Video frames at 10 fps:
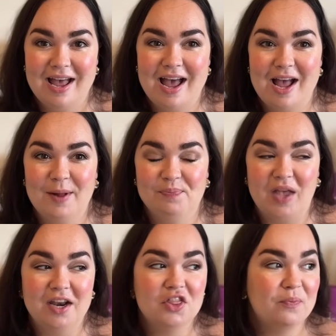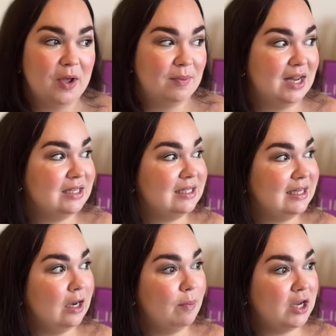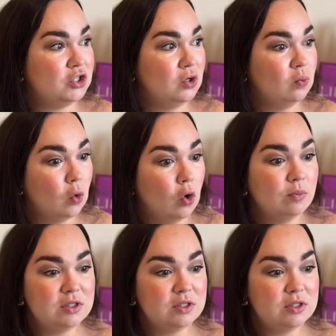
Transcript: and at the moment it's still a bit too warm